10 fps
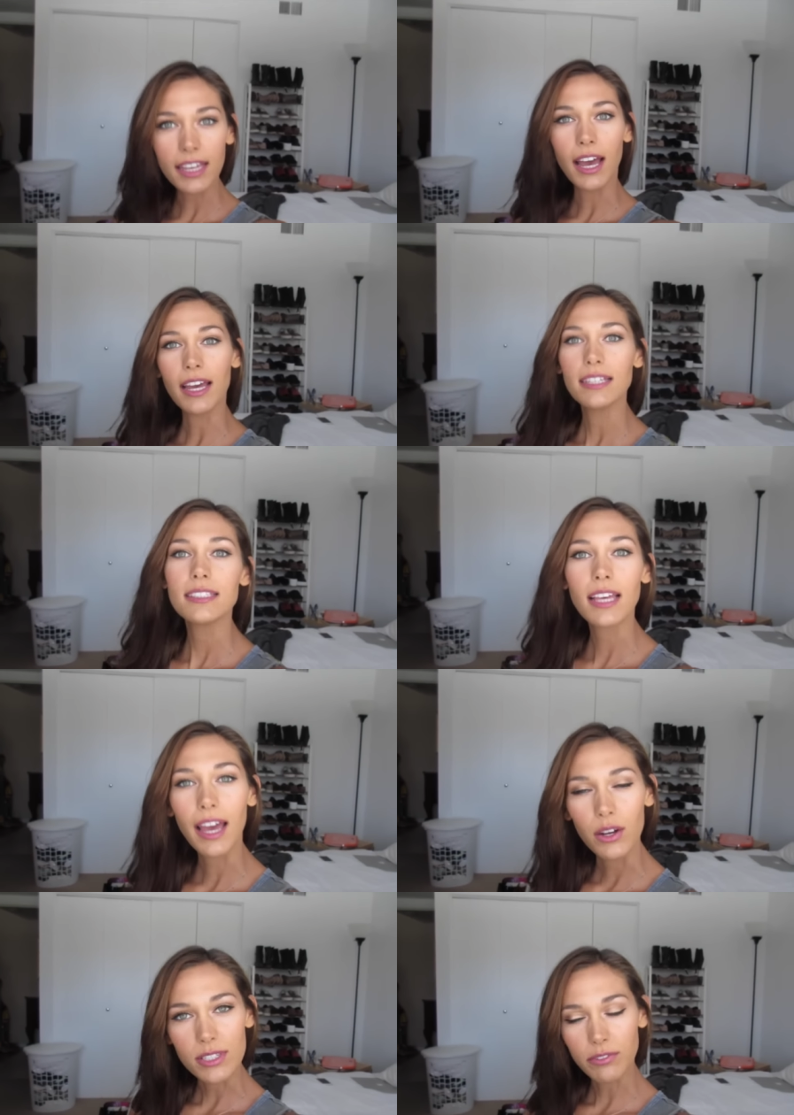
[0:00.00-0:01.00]
guys,
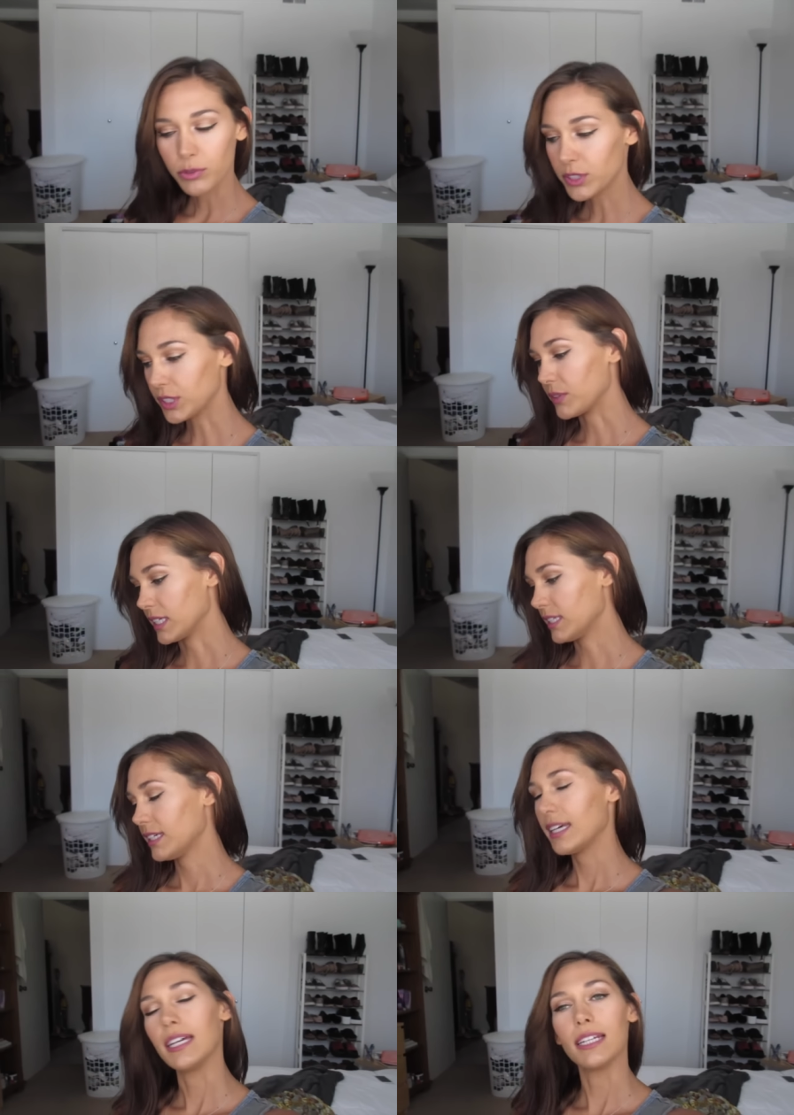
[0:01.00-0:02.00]
how's everyone
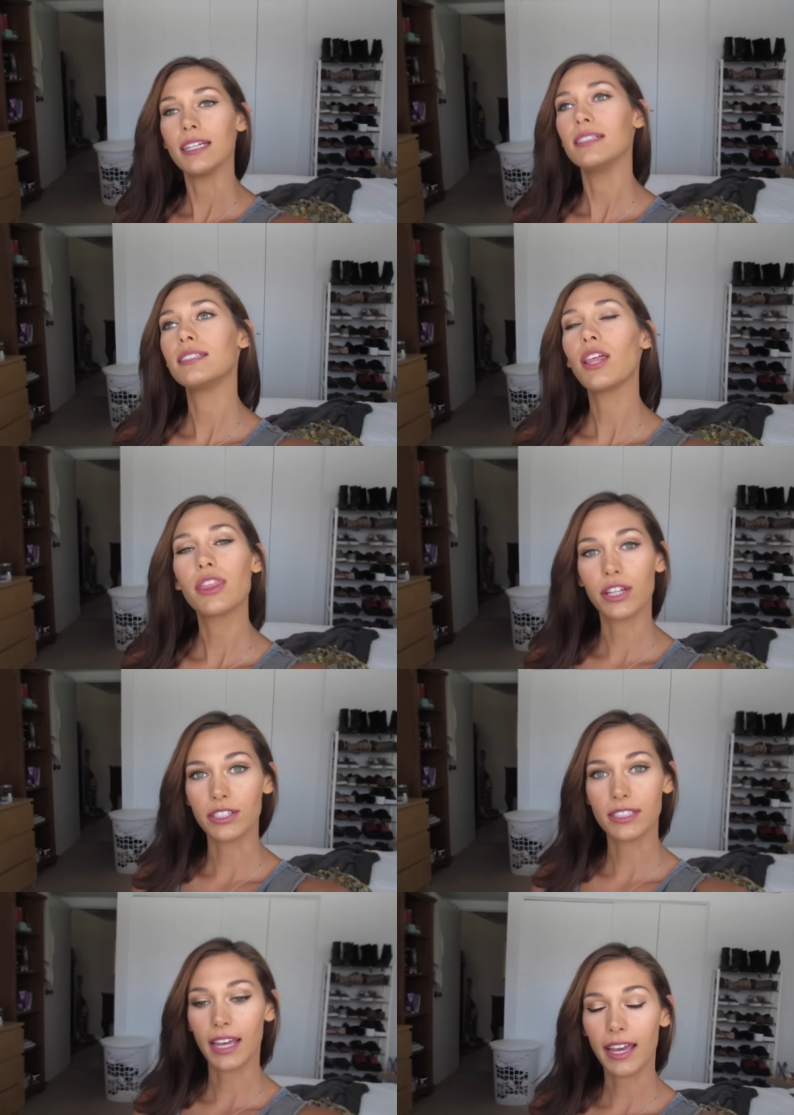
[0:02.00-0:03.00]
doing? It is
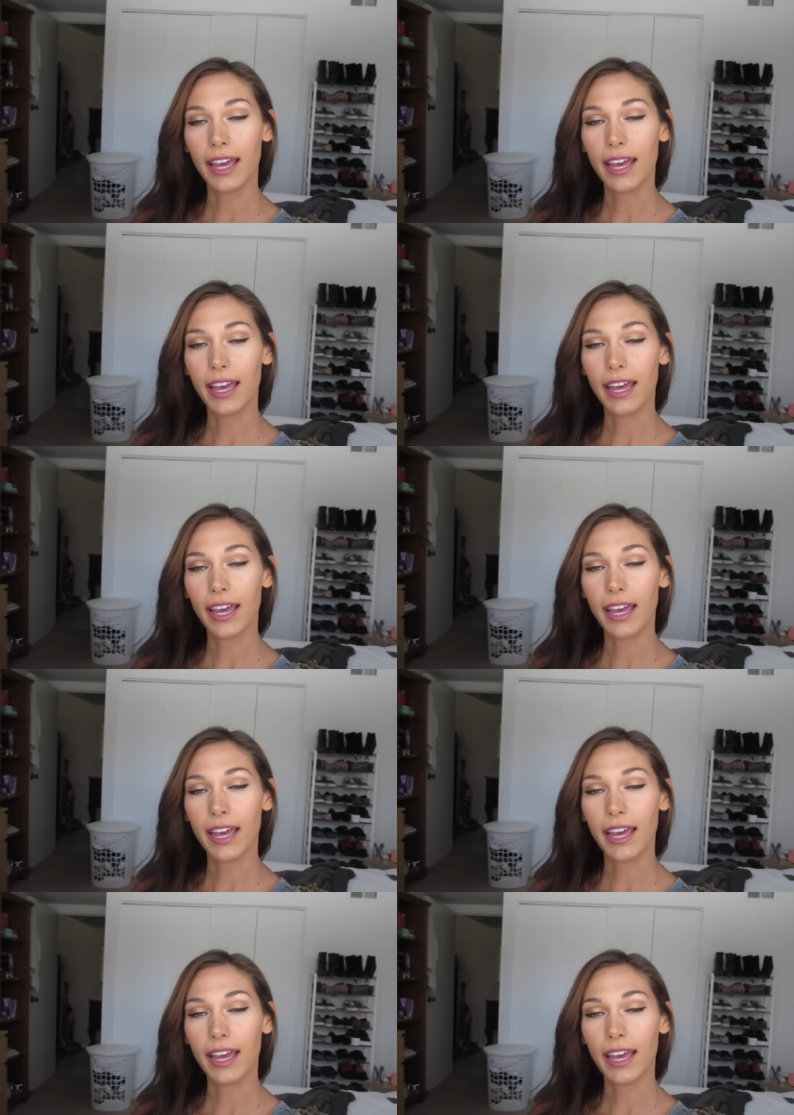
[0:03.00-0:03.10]
Thursday.